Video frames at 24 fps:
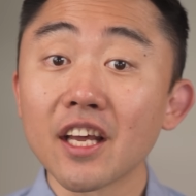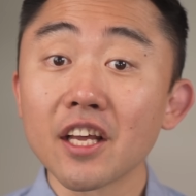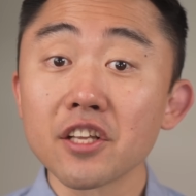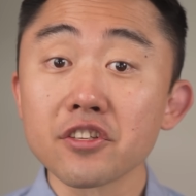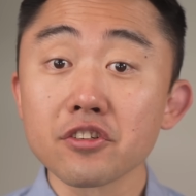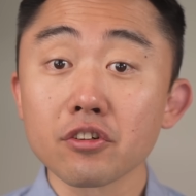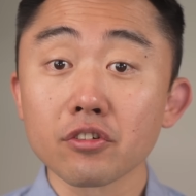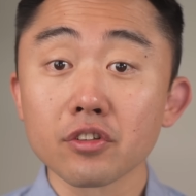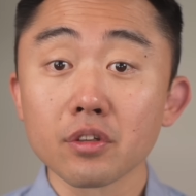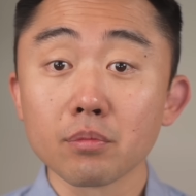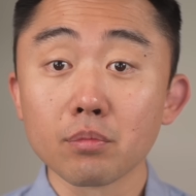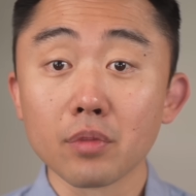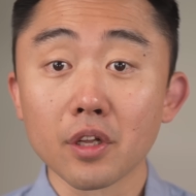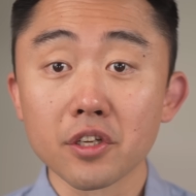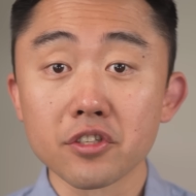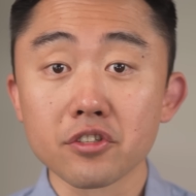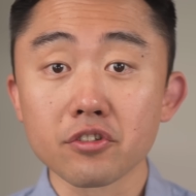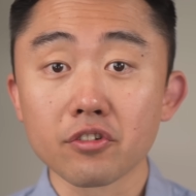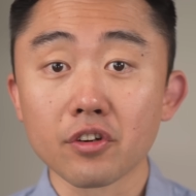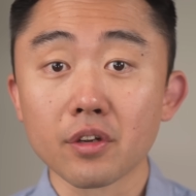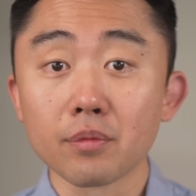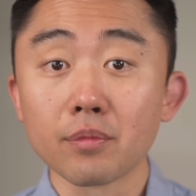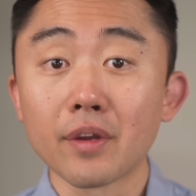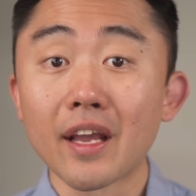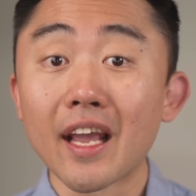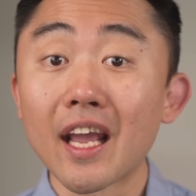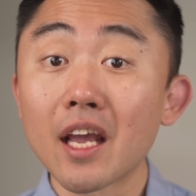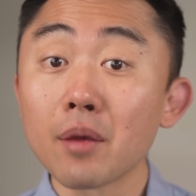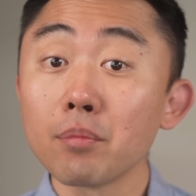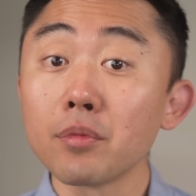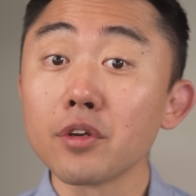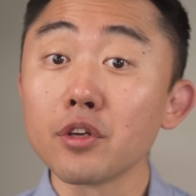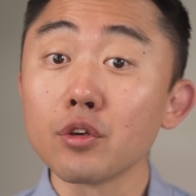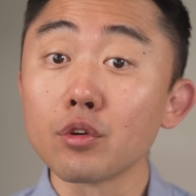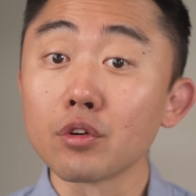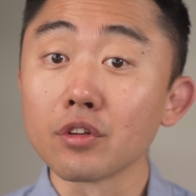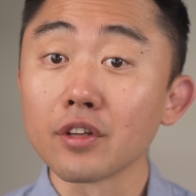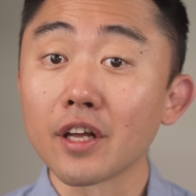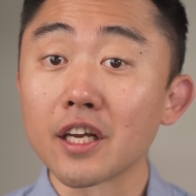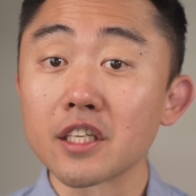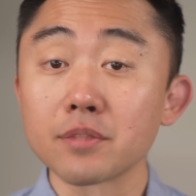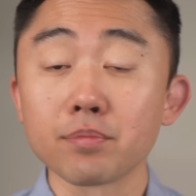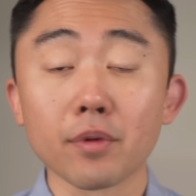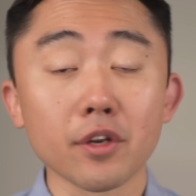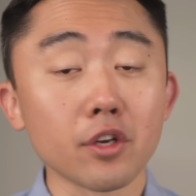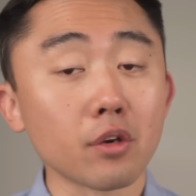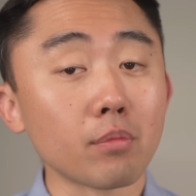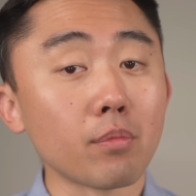enter the bloodstream and be
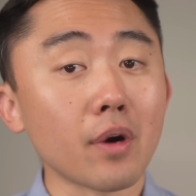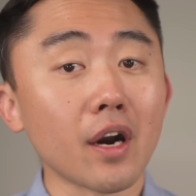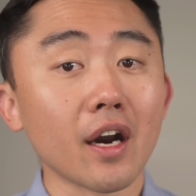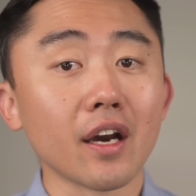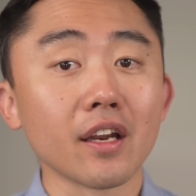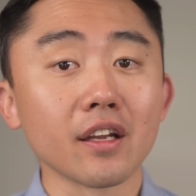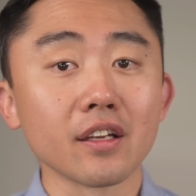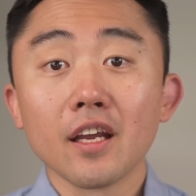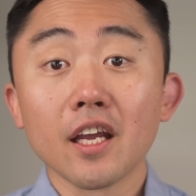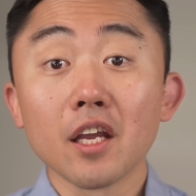utilized by your body.